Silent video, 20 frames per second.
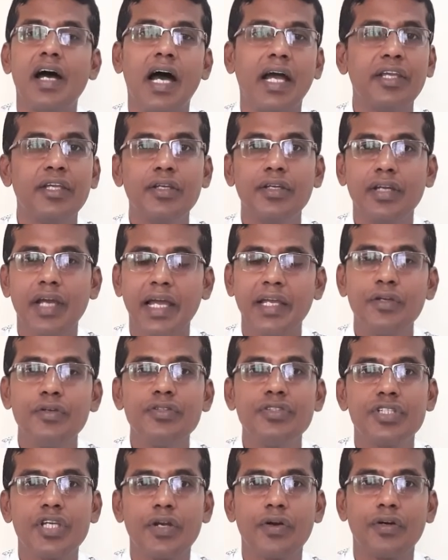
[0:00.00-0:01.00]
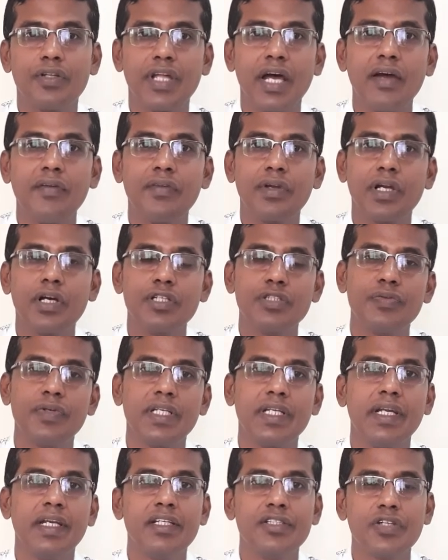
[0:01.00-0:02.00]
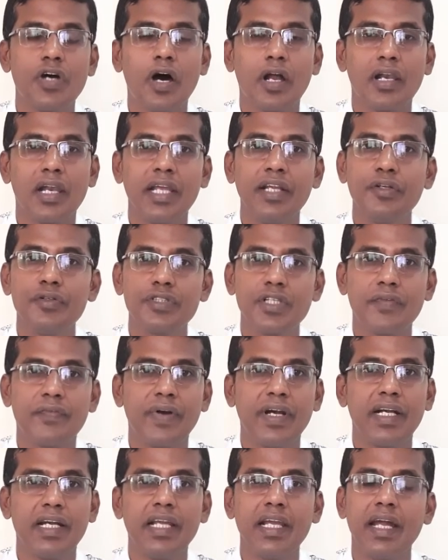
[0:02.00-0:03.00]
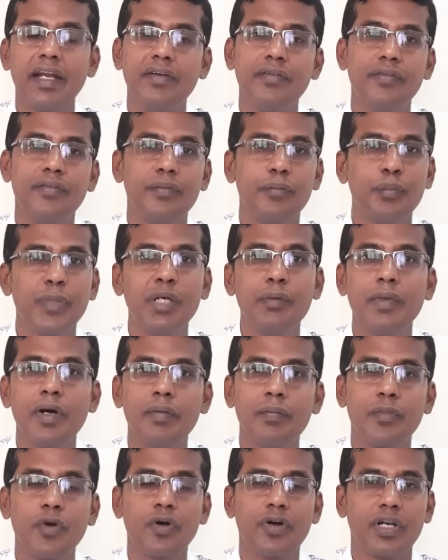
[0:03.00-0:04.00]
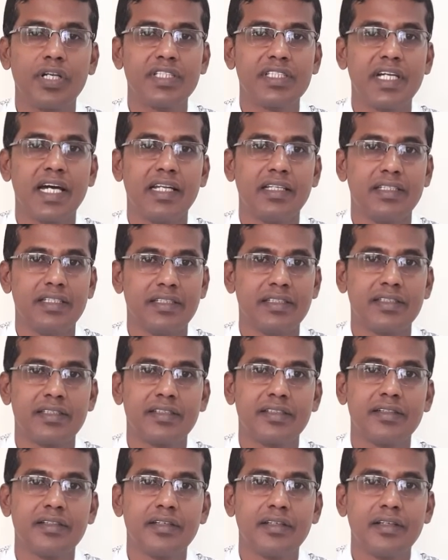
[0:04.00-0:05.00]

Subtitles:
I use Zerodha because it is online, user friendly, and minimal brokerage charges.